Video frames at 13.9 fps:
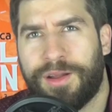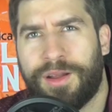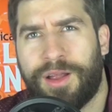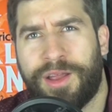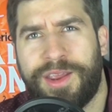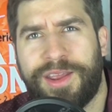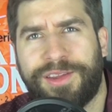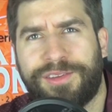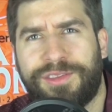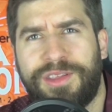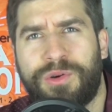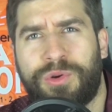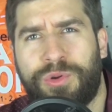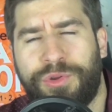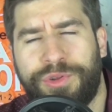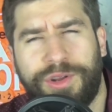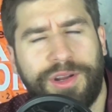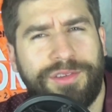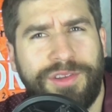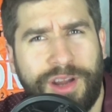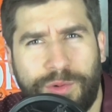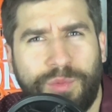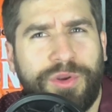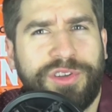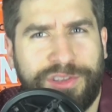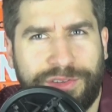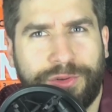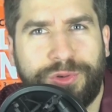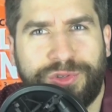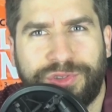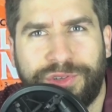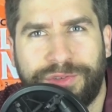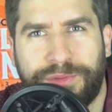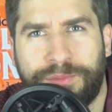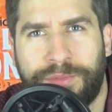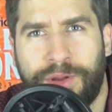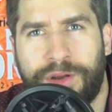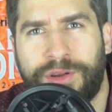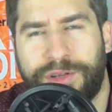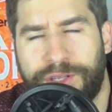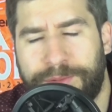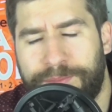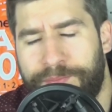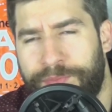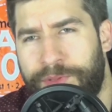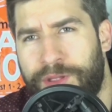Ah yes, the old, it's not really socialism claim.